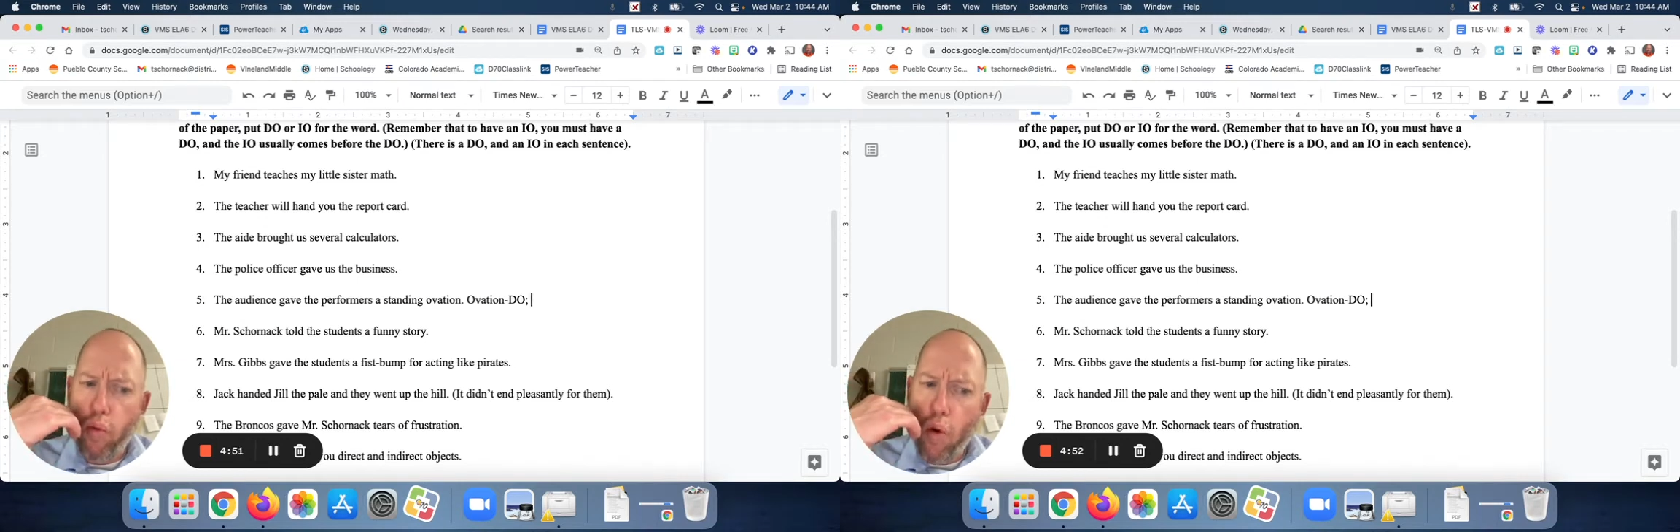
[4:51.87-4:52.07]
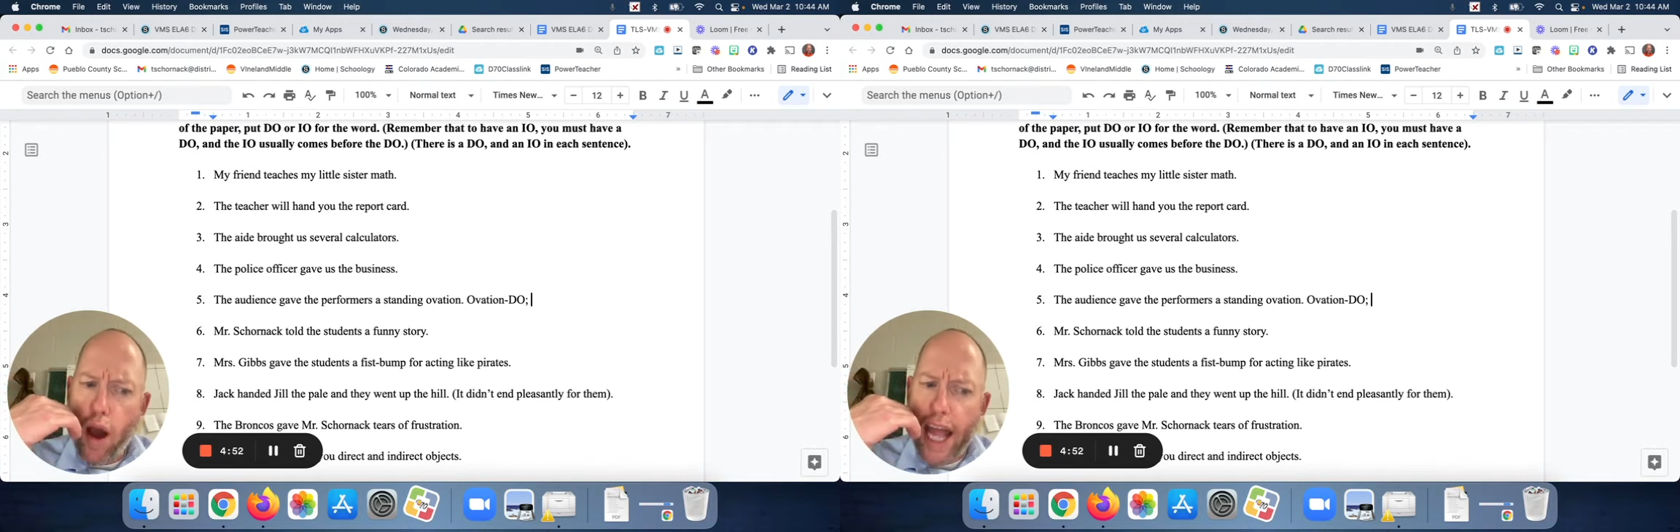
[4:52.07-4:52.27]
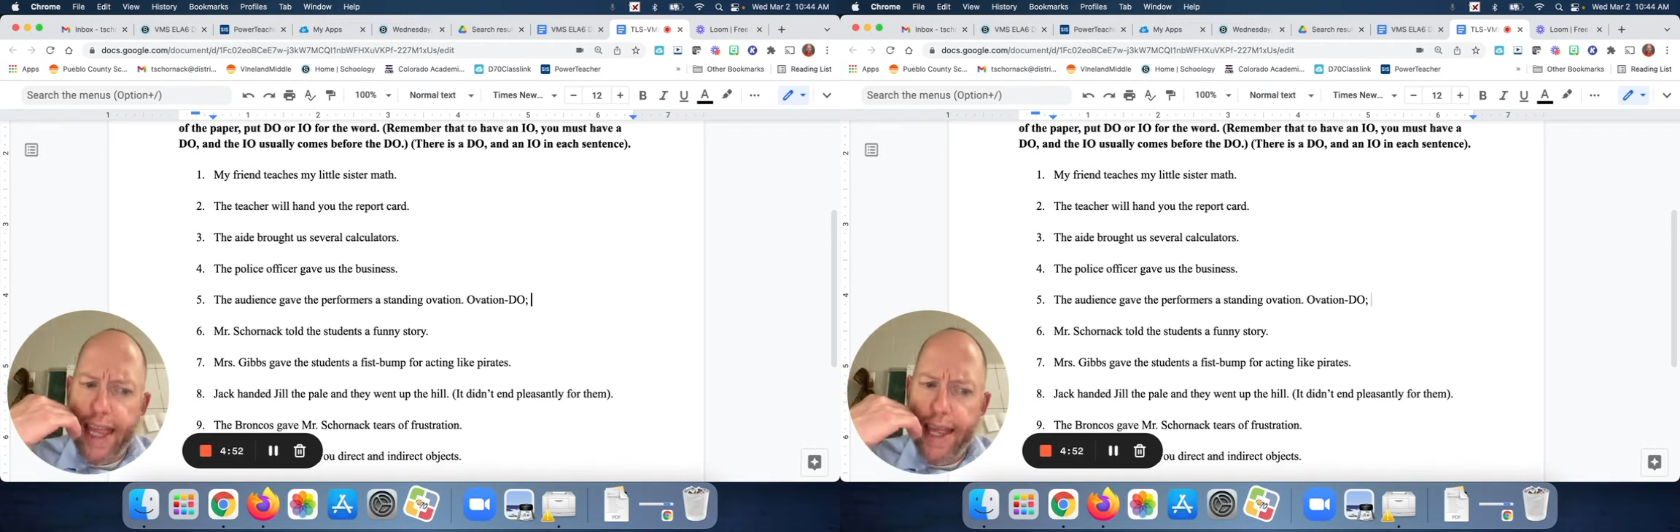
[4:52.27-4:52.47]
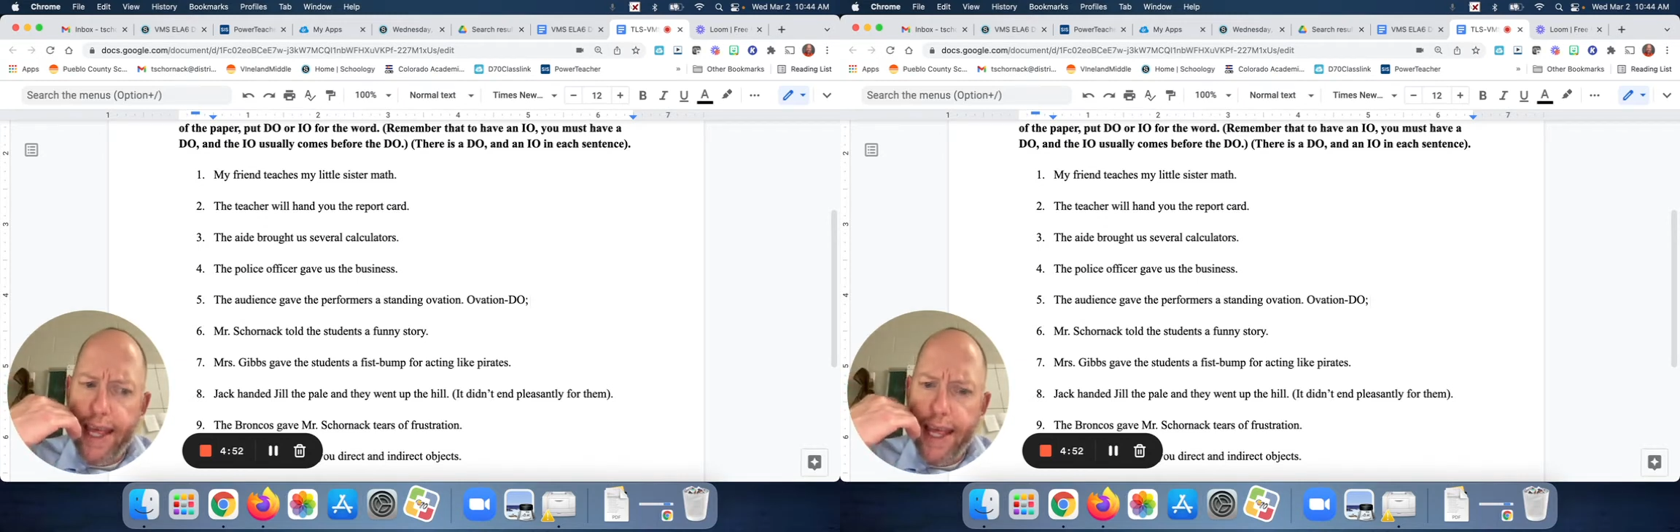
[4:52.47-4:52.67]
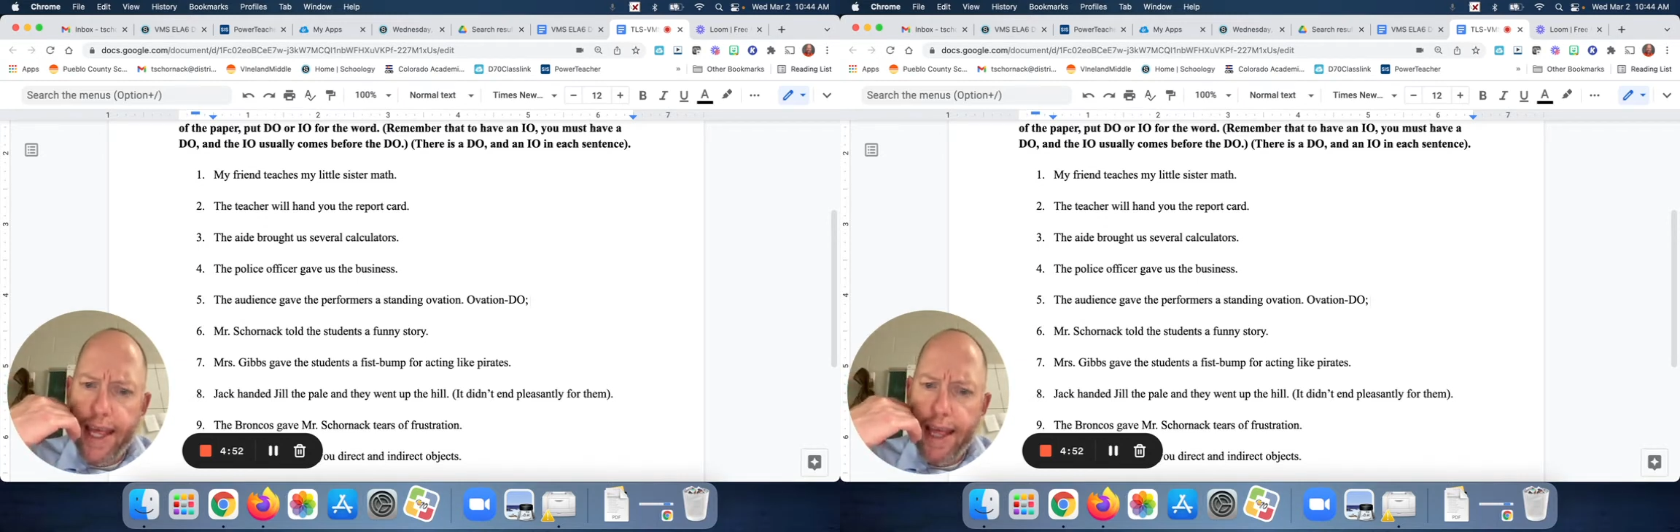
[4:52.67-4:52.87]
what
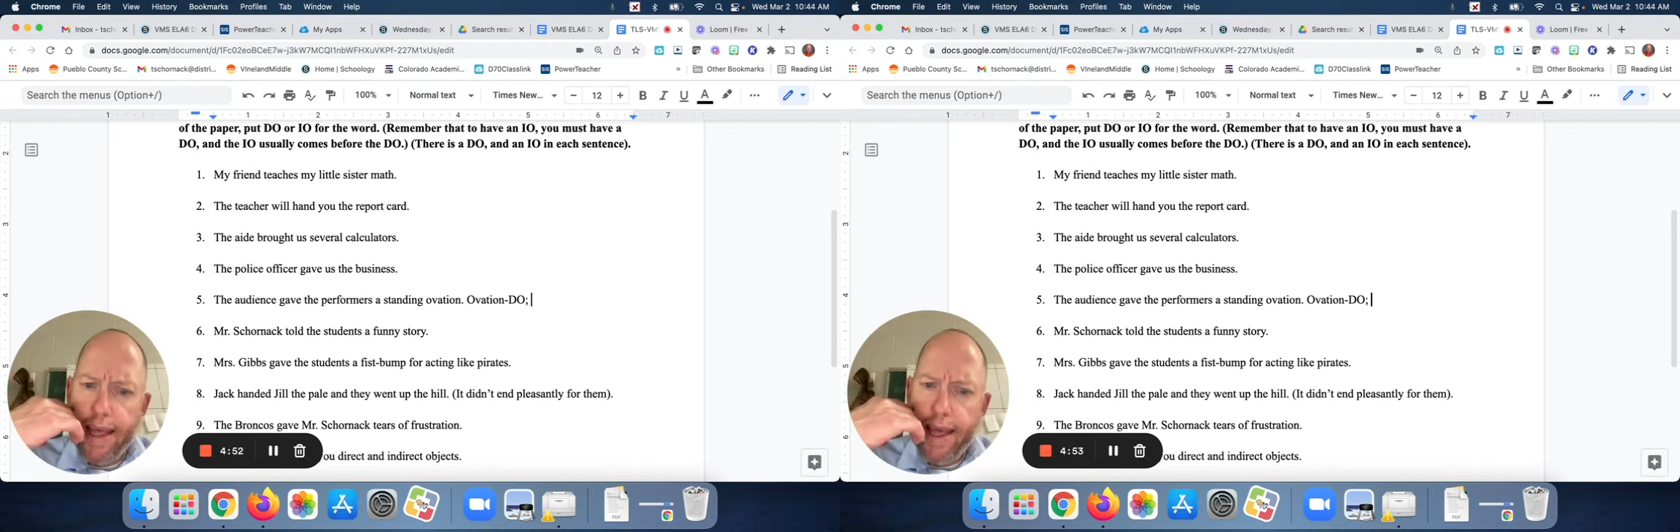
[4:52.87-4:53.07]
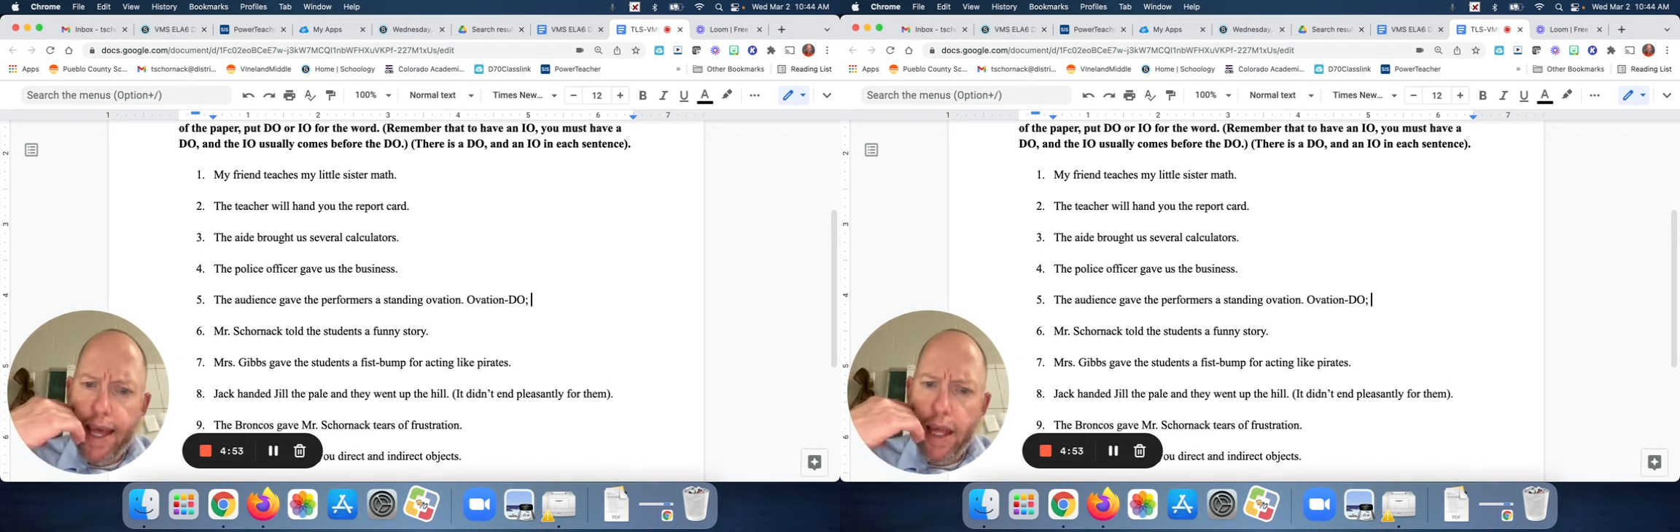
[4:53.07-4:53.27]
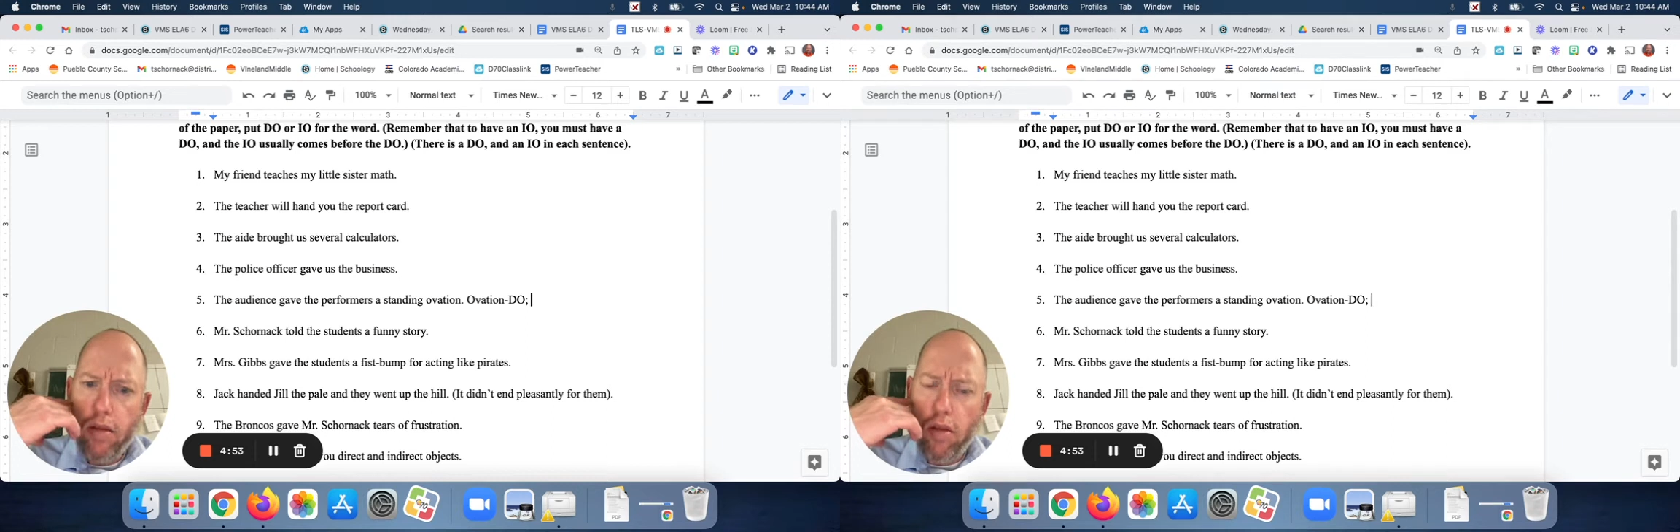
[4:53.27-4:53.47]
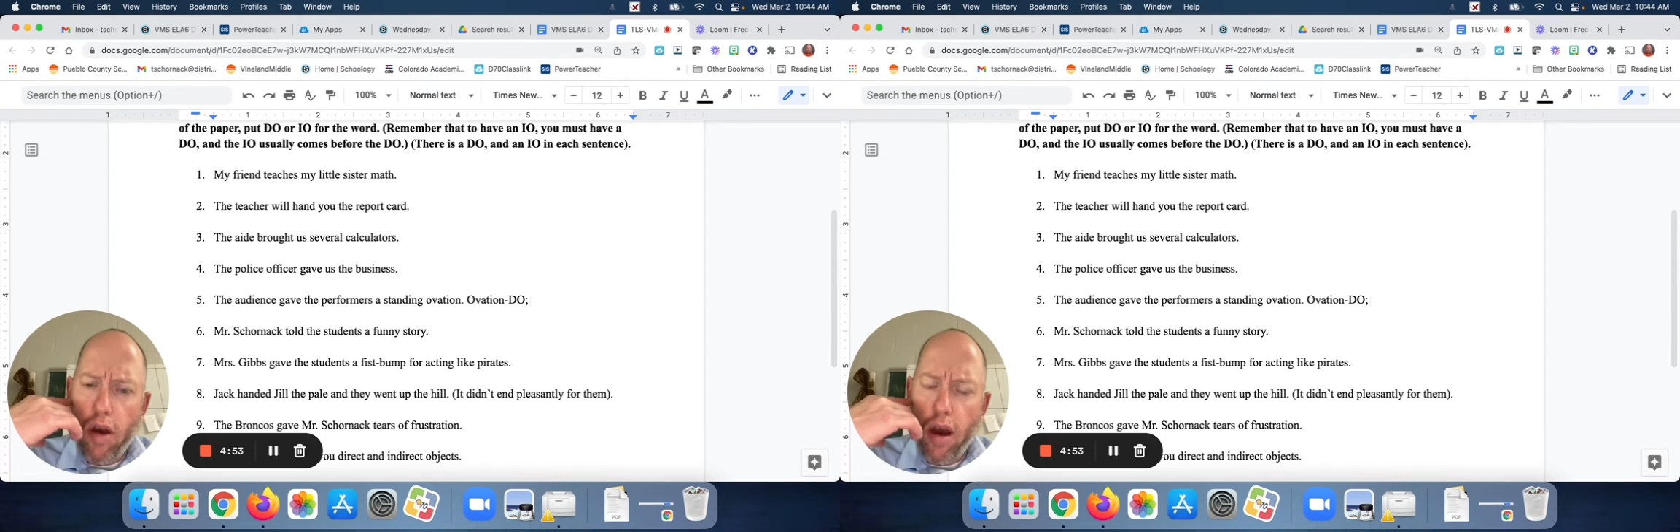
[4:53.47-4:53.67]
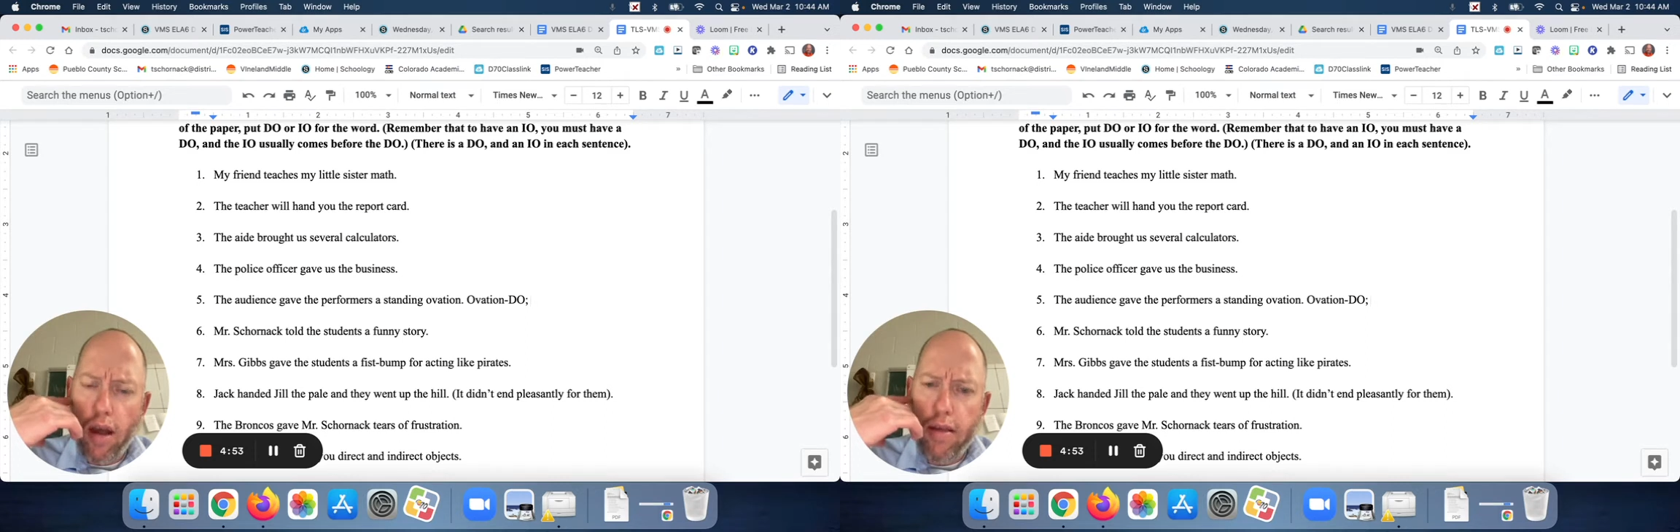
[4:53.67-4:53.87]

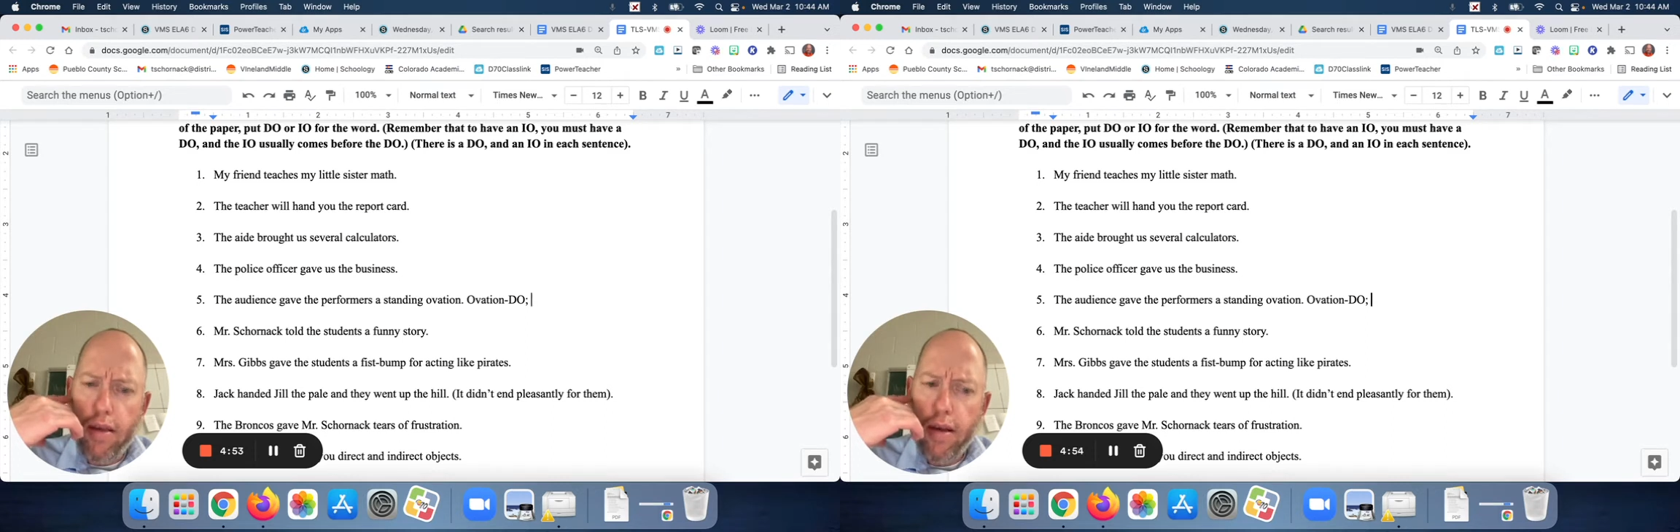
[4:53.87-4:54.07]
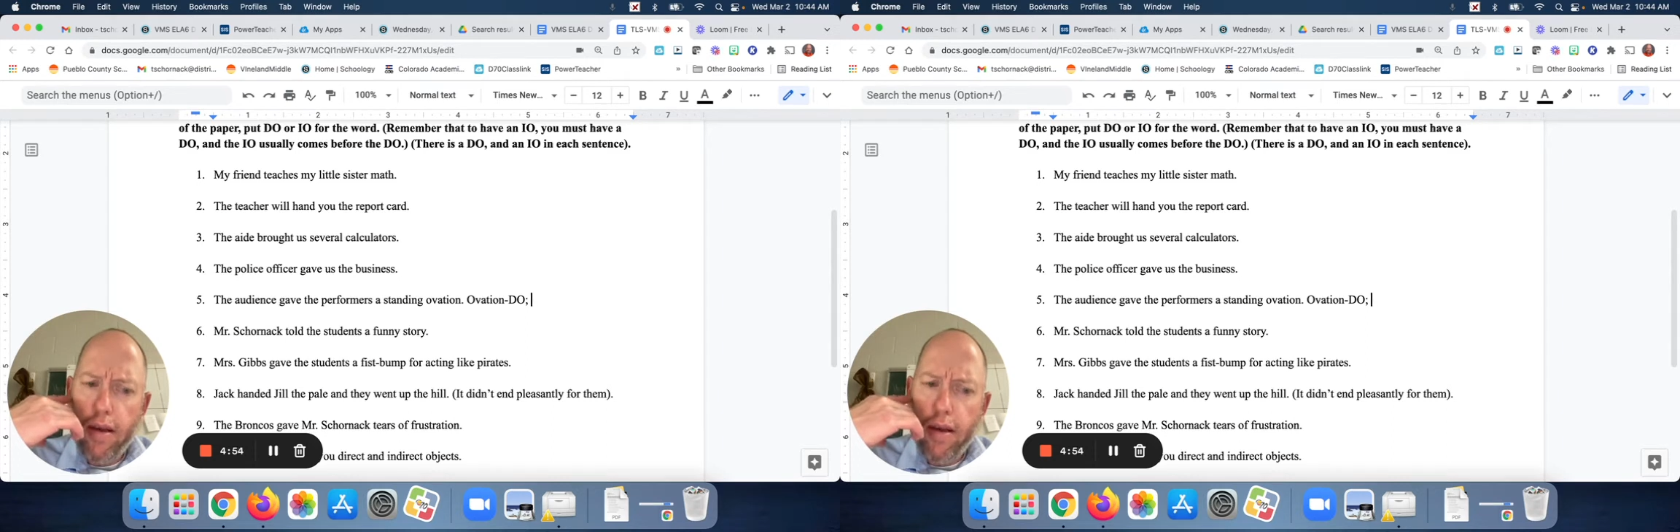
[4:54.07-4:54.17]
does